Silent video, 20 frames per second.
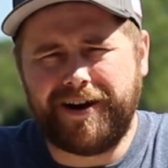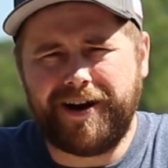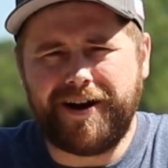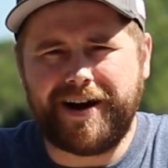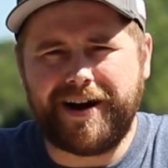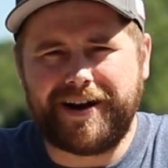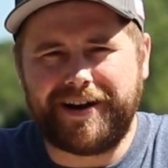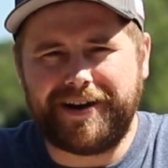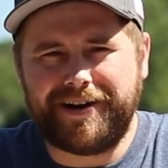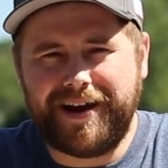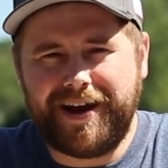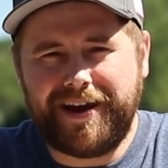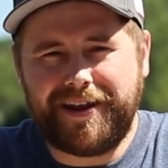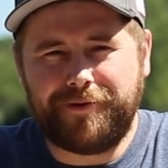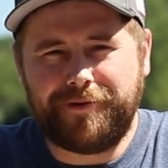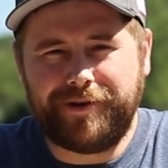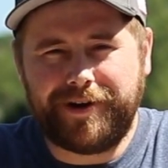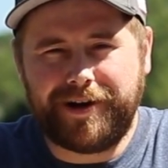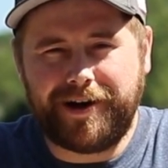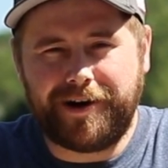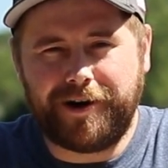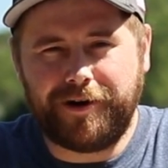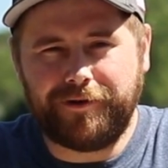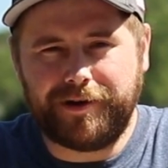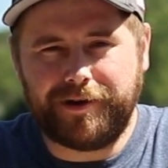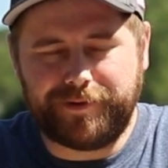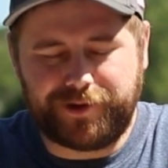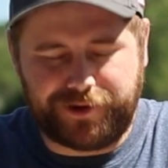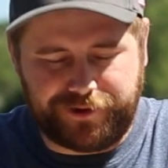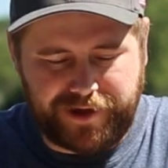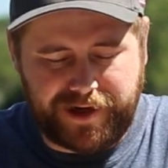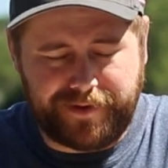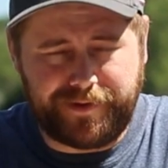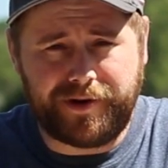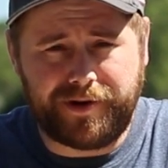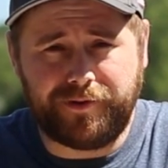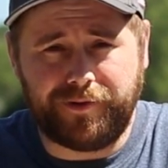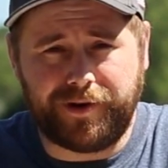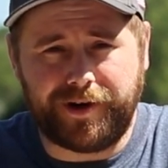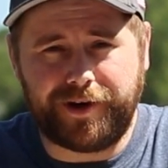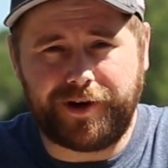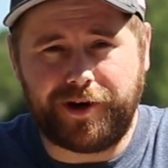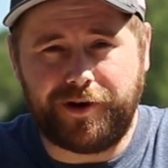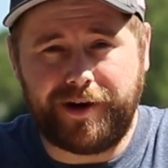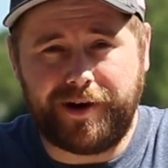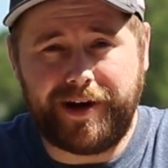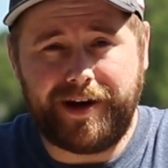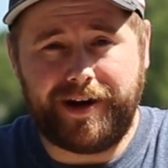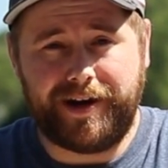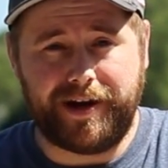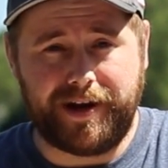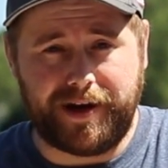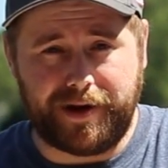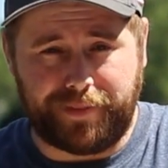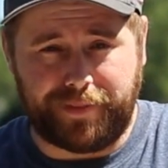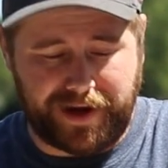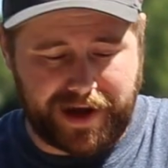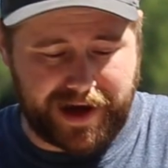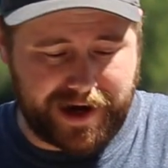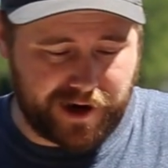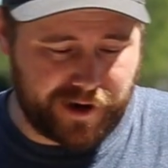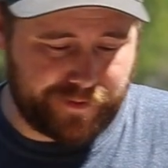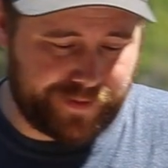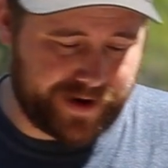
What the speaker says: Alright, now that we got our ribs trimmed, we're going to go ahead and apply our